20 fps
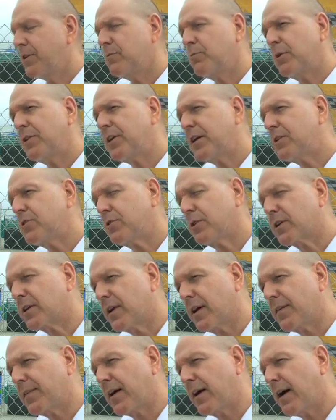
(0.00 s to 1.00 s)
We then took
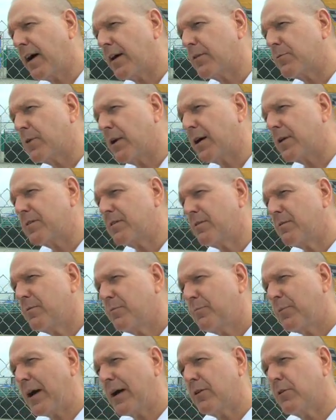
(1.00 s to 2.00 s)
it on the Hot Rod
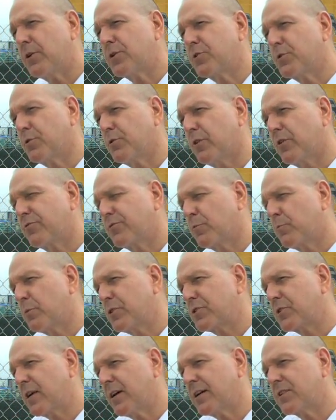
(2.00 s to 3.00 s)
Power Tour from
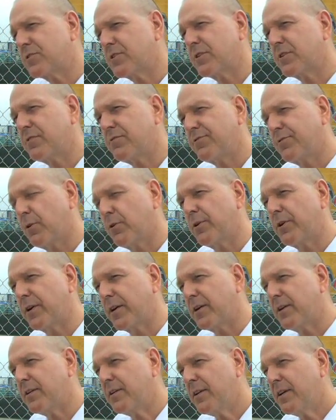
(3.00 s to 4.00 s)
Wisconsin to
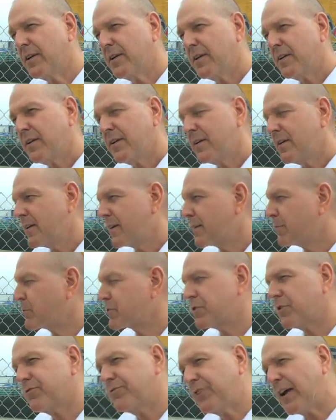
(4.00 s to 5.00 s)
Florida. It
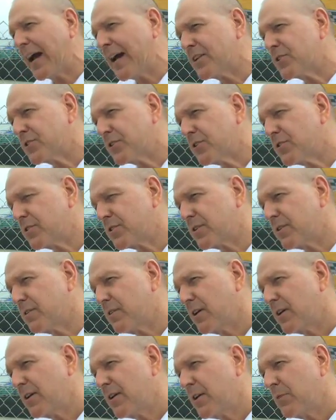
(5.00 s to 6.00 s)
was the fastest,
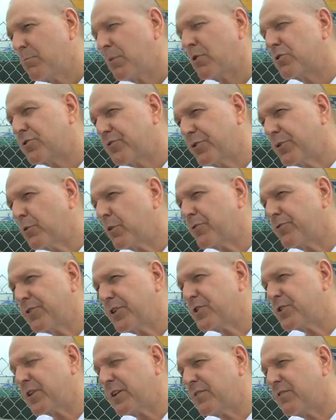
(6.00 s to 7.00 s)
most
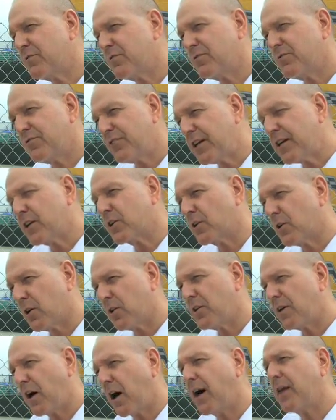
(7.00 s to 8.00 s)
fuel-efficient
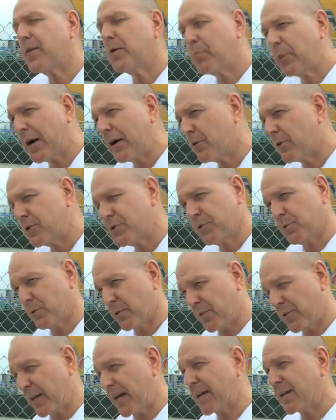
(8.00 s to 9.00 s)
vehicle on the Power
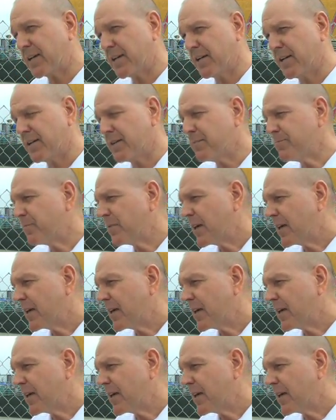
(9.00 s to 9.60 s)
Tour that year.